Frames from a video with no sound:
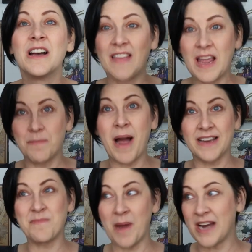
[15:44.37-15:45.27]
like
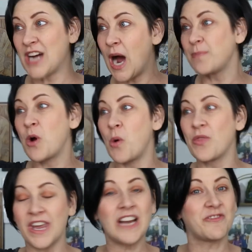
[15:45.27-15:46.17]
my my top
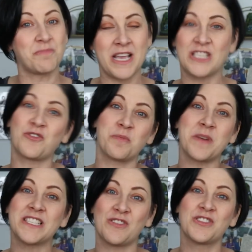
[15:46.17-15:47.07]
goal that I've placed for
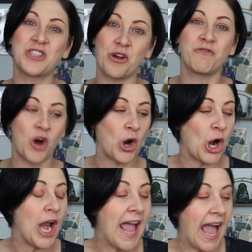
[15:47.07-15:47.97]
myself so far.